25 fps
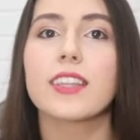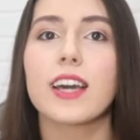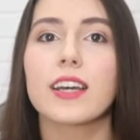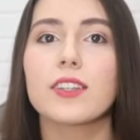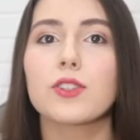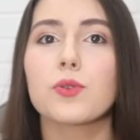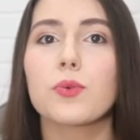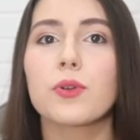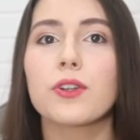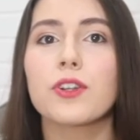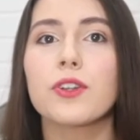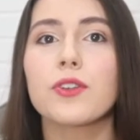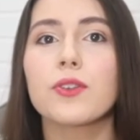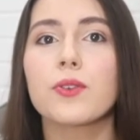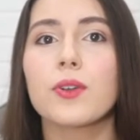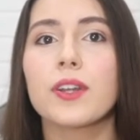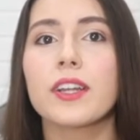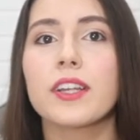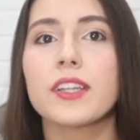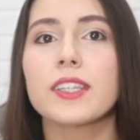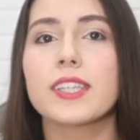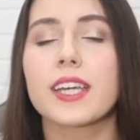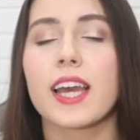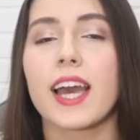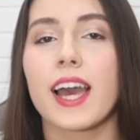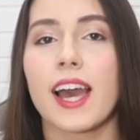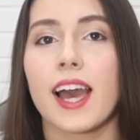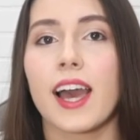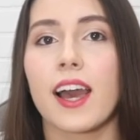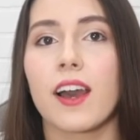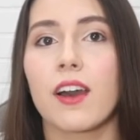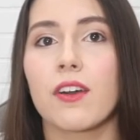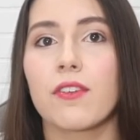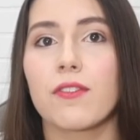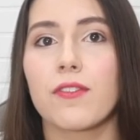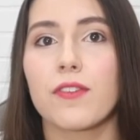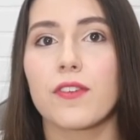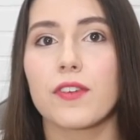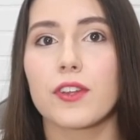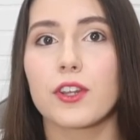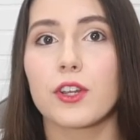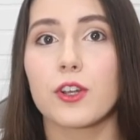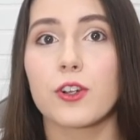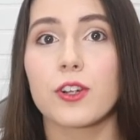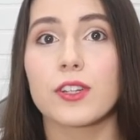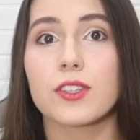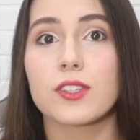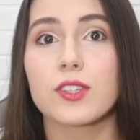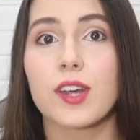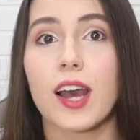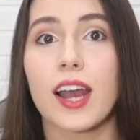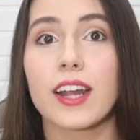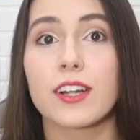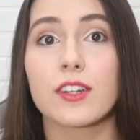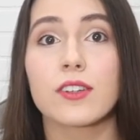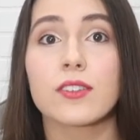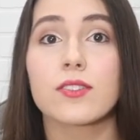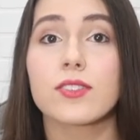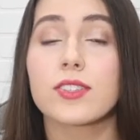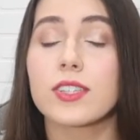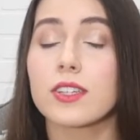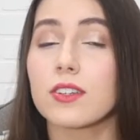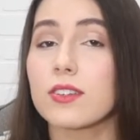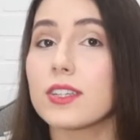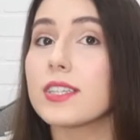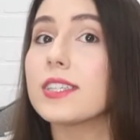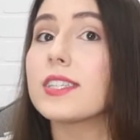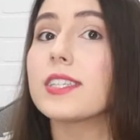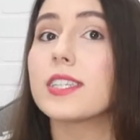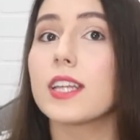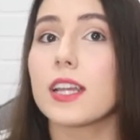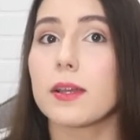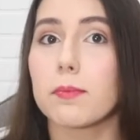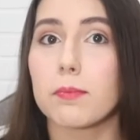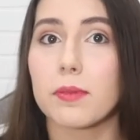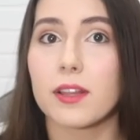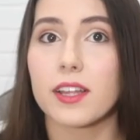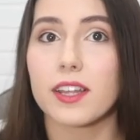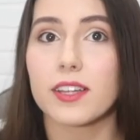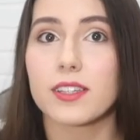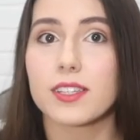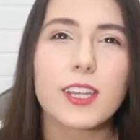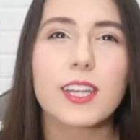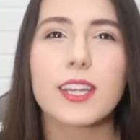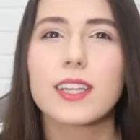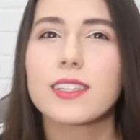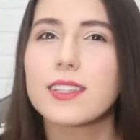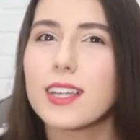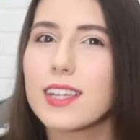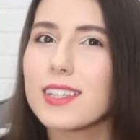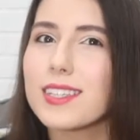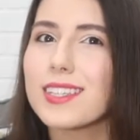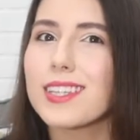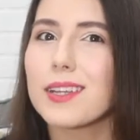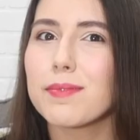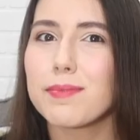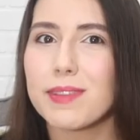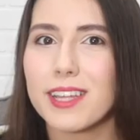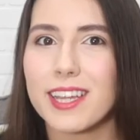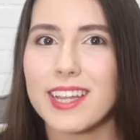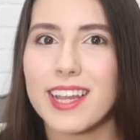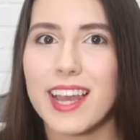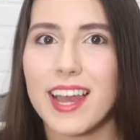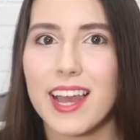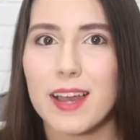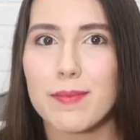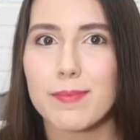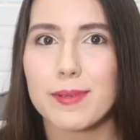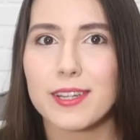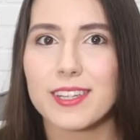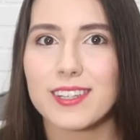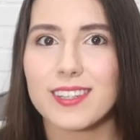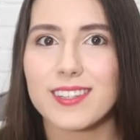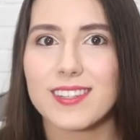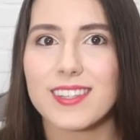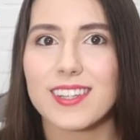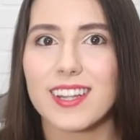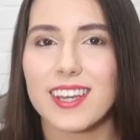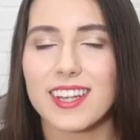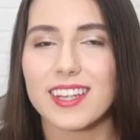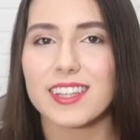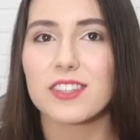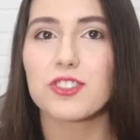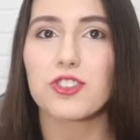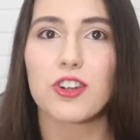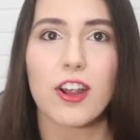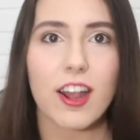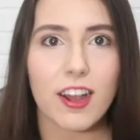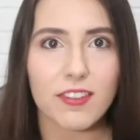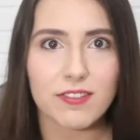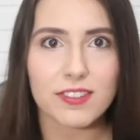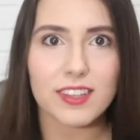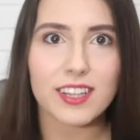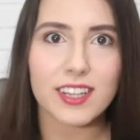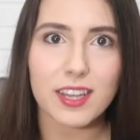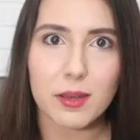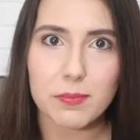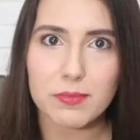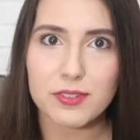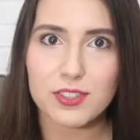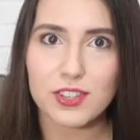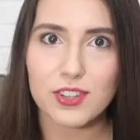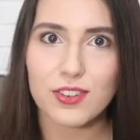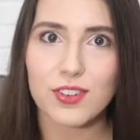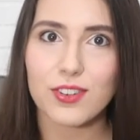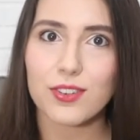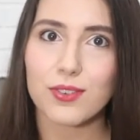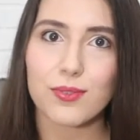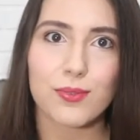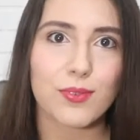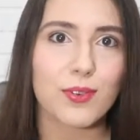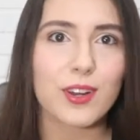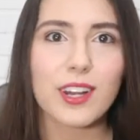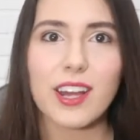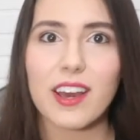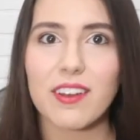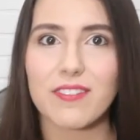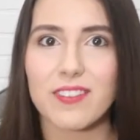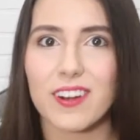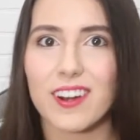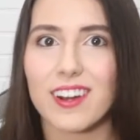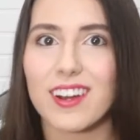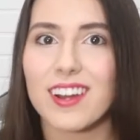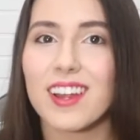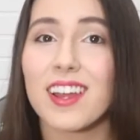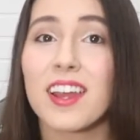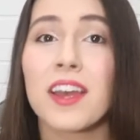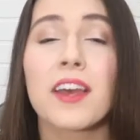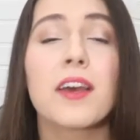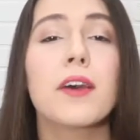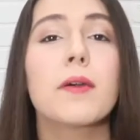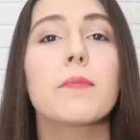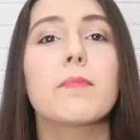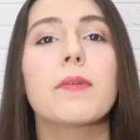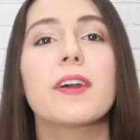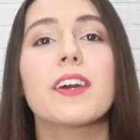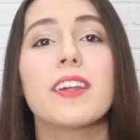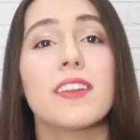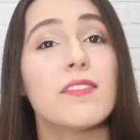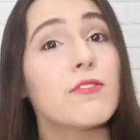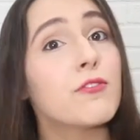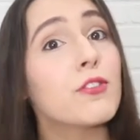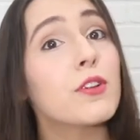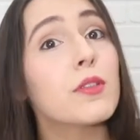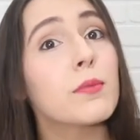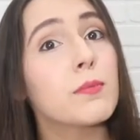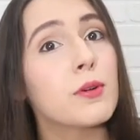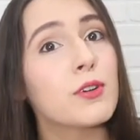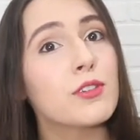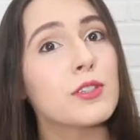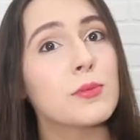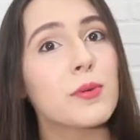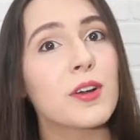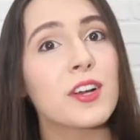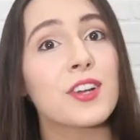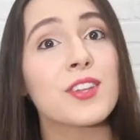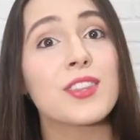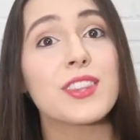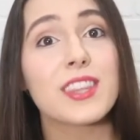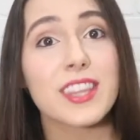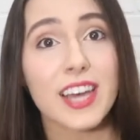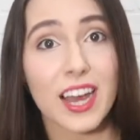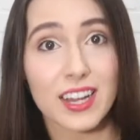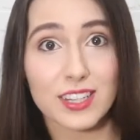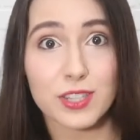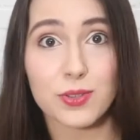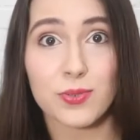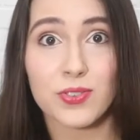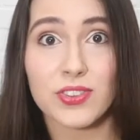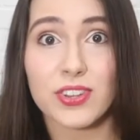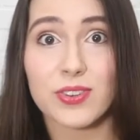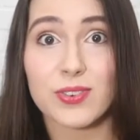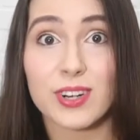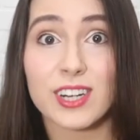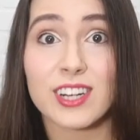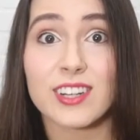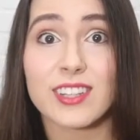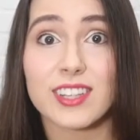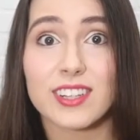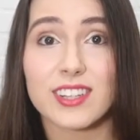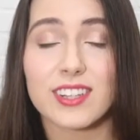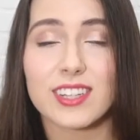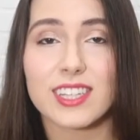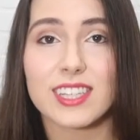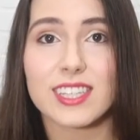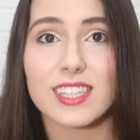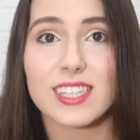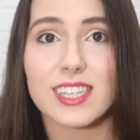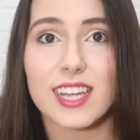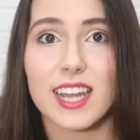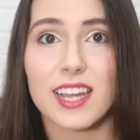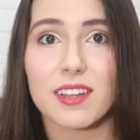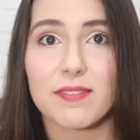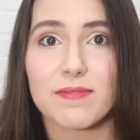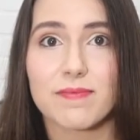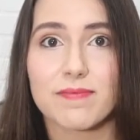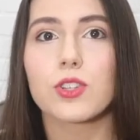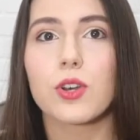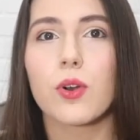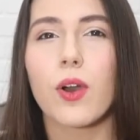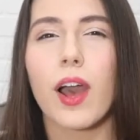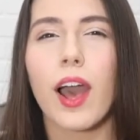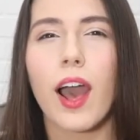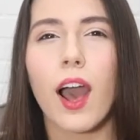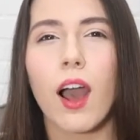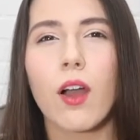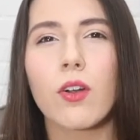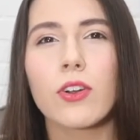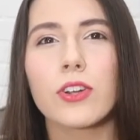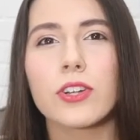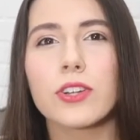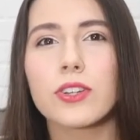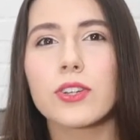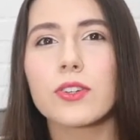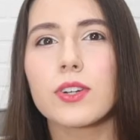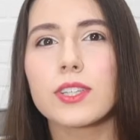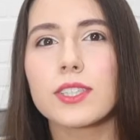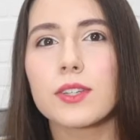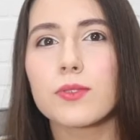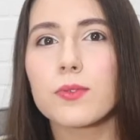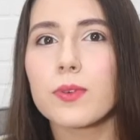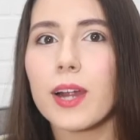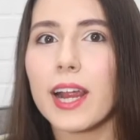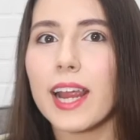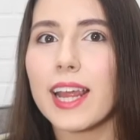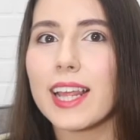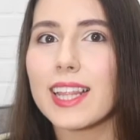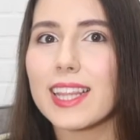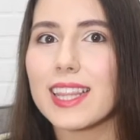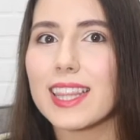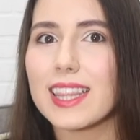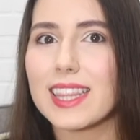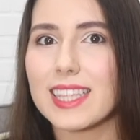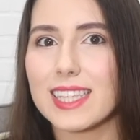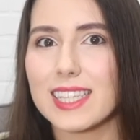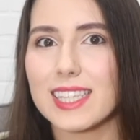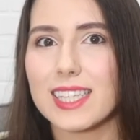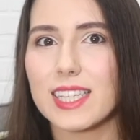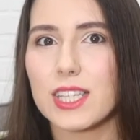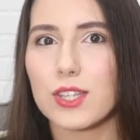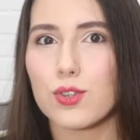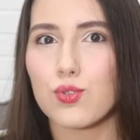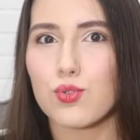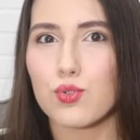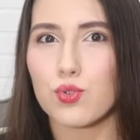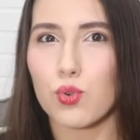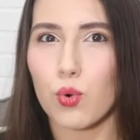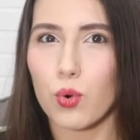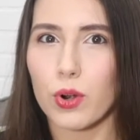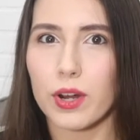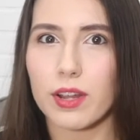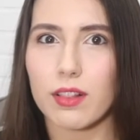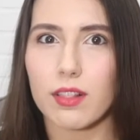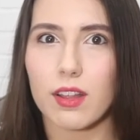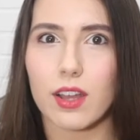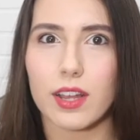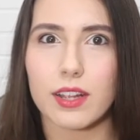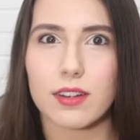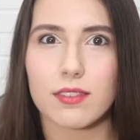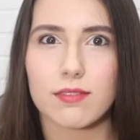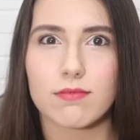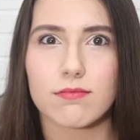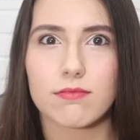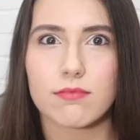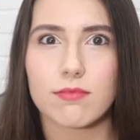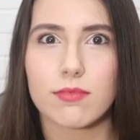That's where you're going to have your entire series take place. Unless something happens, like a traveling episode or whatever, but for the most part, that's where they're going to stay. So how are you going to write this storyline?